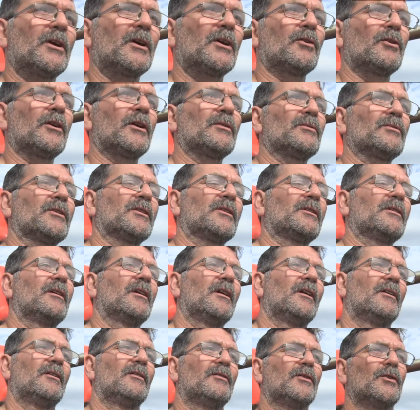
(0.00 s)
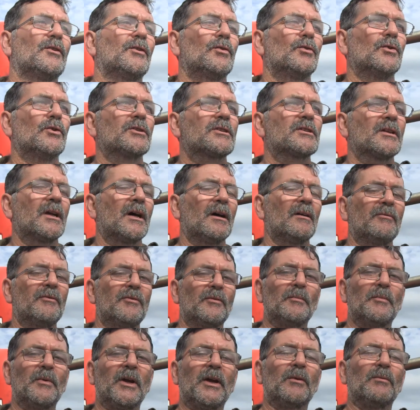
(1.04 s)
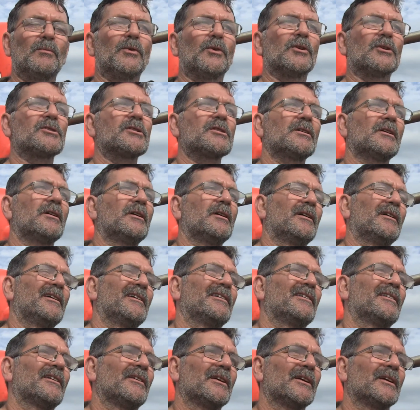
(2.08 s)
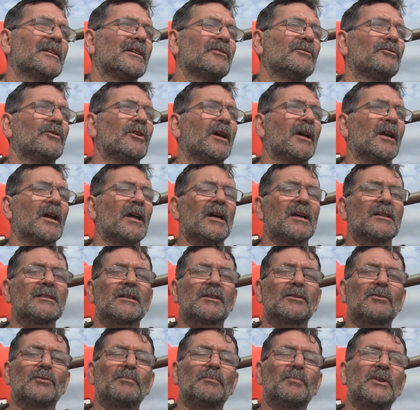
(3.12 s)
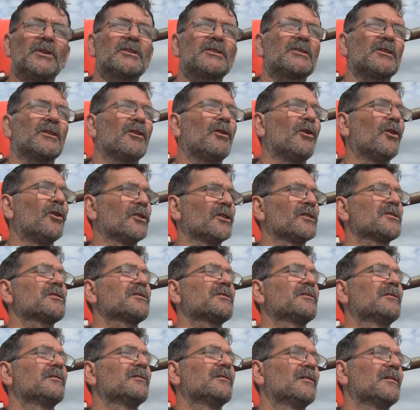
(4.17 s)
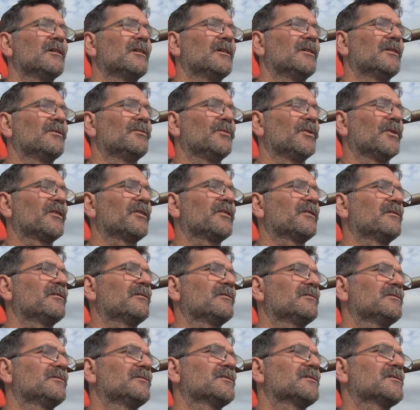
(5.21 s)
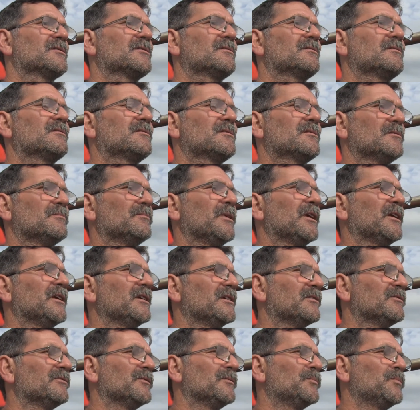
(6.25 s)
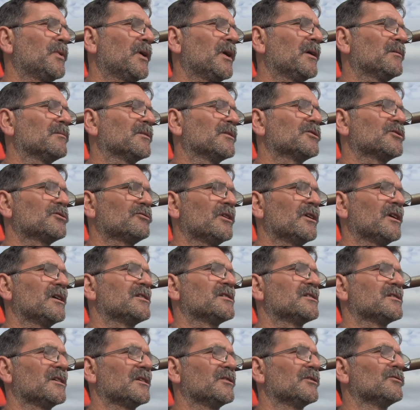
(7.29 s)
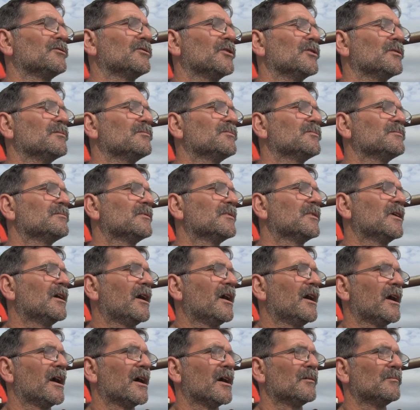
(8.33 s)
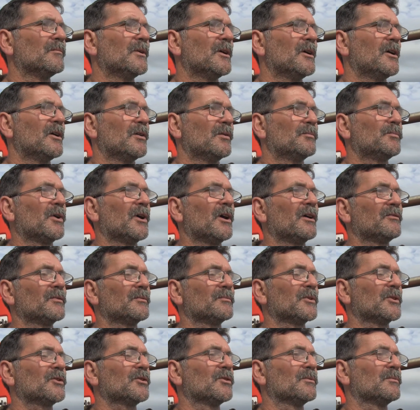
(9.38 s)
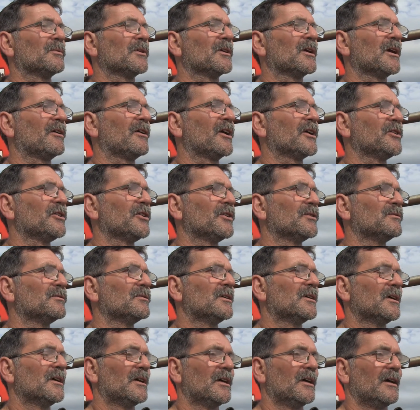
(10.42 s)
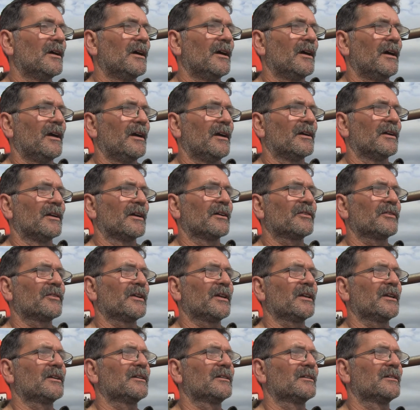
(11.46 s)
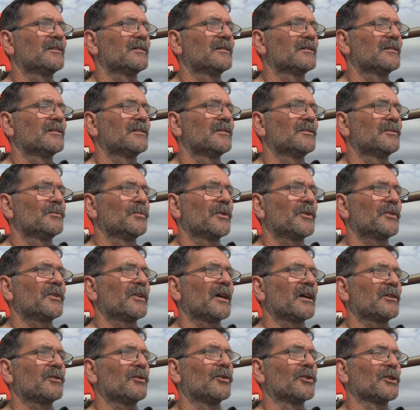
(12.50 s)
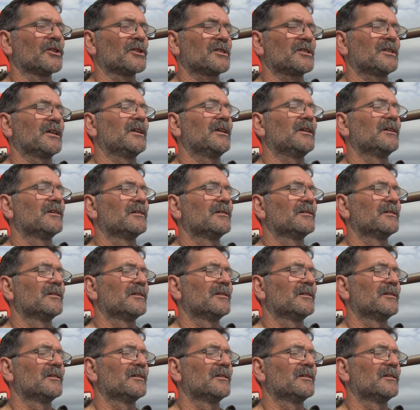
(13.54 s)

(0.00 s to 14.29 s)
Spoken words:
what I got out the Ghost Lab for me was that I didn't realise I could be so honest with so many different people, strangers in the room, apart from the couple that I knew. And I think with that honesty,